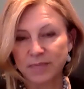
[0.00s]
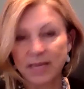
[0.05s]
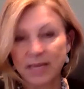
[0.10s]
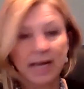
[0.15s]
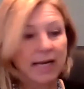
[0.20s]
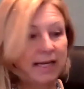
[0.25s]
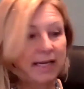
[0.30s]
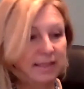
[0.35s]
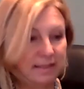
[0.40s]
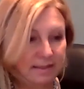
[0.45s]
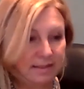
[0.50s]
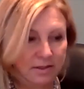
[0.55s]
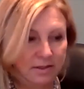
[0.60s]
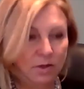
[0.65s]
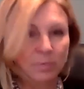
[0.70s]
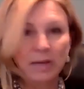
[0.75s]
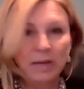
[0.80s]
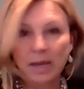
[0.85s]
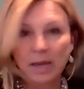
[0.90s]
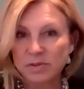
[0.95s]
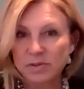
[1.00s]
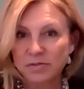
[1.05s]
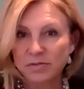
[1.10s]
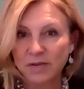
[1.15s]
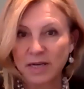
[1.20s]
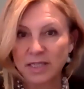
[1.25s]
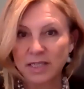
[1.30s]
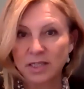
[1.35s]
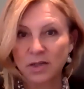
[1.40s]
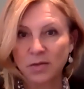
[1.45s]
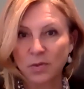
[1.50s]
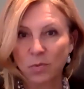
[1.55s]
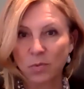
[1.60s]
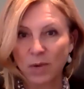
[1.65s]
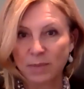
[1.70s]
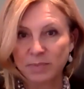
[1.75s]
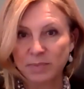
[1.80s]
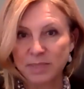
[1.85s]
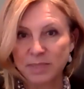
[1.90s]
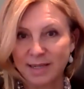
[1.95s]
And you'll be able to find it on the
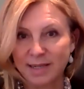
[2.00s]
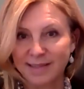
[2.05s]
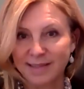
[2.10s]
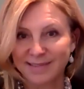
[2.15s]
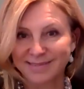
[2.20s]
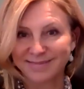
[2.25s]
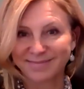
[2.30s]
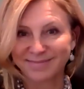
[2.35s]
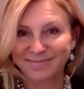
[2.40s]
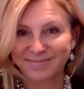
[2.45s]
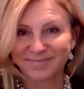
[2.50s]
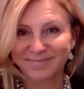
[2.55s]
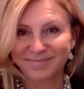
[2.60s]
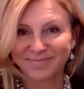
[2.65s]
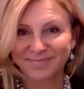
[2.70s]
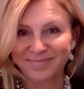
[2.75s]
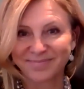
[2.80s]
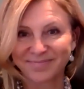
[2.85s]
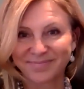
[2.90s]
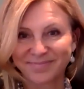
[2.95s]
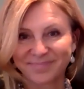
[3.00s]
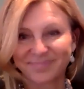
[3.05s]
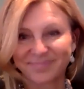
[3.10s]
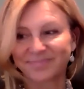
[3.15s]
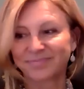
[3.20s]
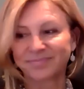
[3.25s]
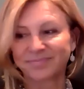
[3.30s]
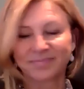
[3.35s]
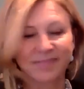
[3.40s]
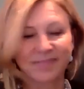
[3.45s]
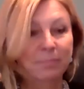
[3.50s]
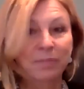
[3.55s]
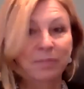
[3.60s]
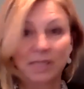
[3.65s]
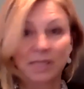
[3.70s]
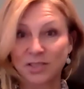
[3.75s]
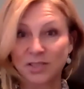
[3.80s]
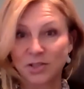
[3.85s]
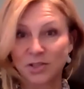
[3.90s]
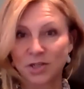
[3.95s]
website.
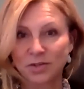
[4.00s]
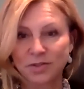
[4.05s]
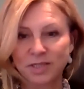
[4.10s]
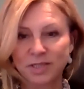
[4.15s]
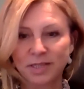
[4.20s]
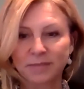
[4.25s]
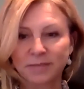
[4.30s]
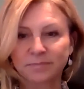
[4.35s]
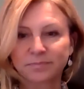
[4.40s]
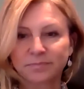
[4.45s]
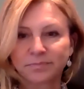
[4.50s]
Please use it.